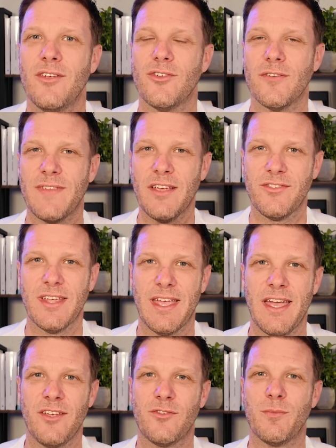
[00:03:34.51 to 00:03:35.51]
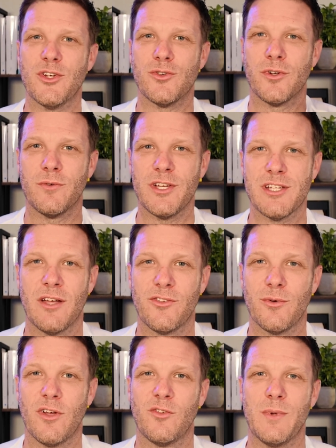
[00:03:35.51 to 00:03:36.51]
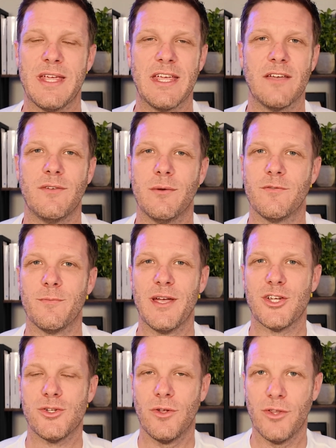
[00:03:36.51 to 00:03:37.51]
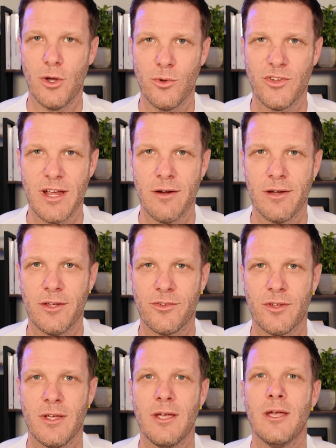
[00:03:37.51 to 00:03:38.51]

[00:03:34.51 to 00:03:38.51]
So if that's the case, be sure to reach out to us. We can give you information on those areas.